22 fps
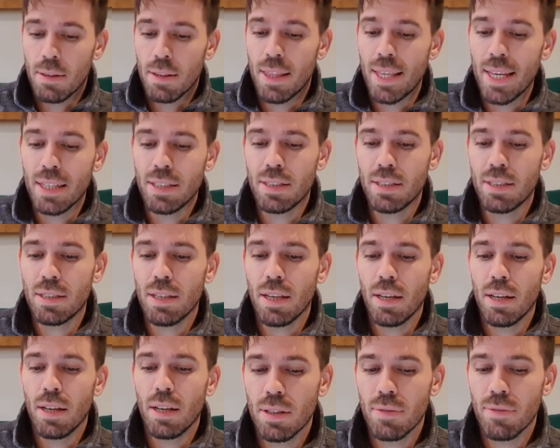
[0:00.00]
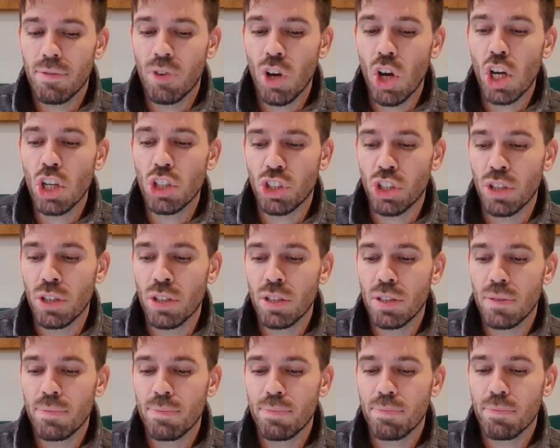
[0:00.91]
This
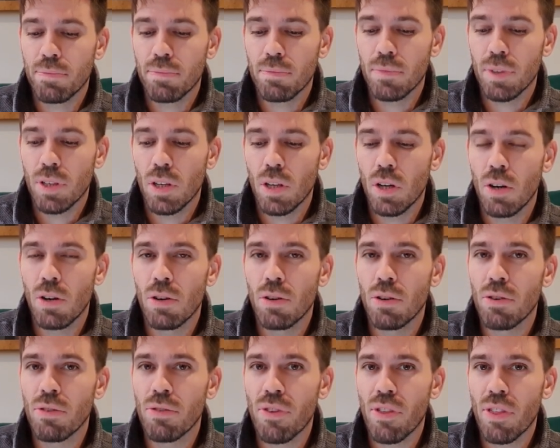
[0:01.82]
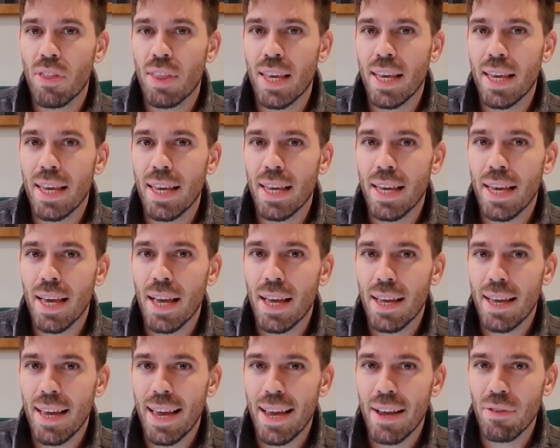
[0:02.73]
version of the
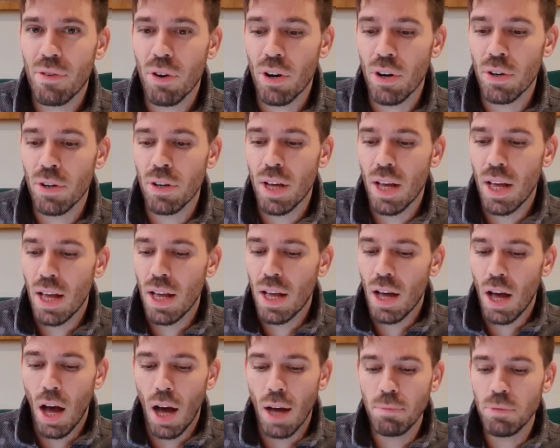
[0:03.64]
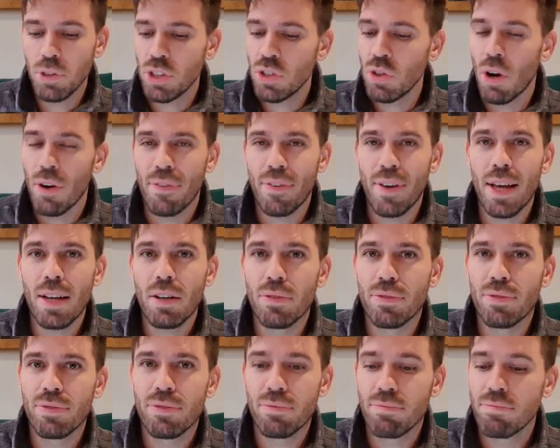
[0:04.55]
hero, I'm just not a fan
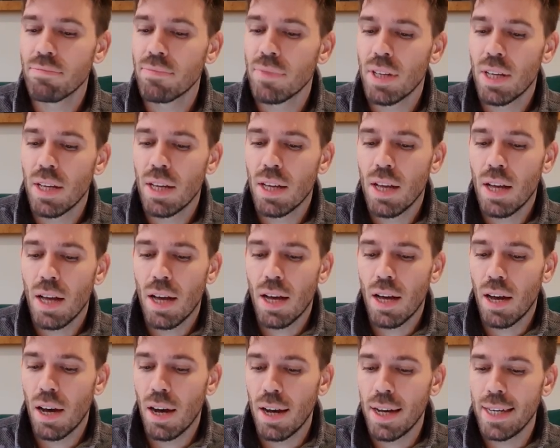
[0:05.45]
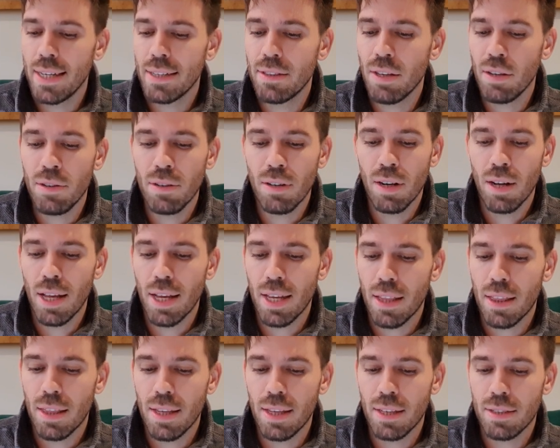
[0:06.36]
of. I don't
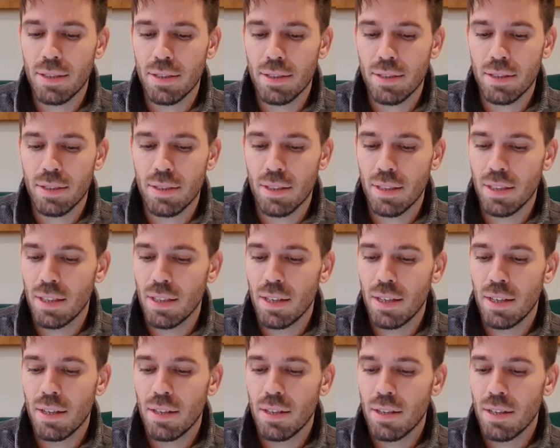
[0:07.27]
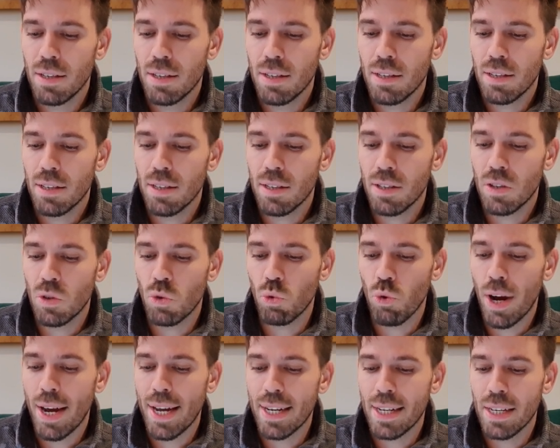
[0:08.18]
like this
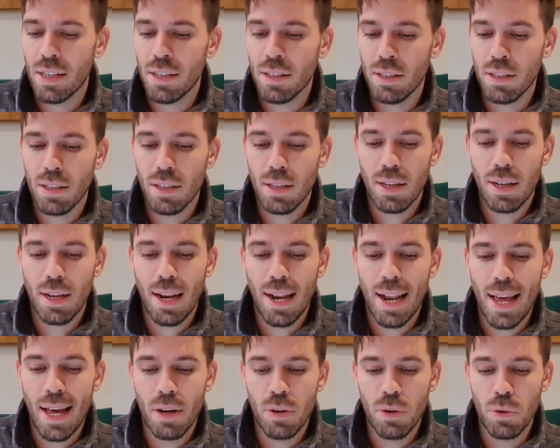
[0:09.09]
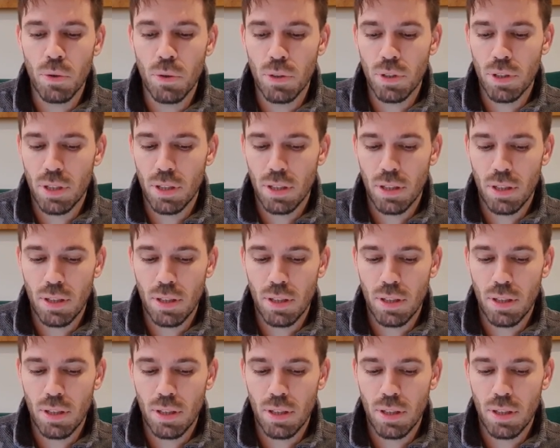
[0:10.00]
gradient cloud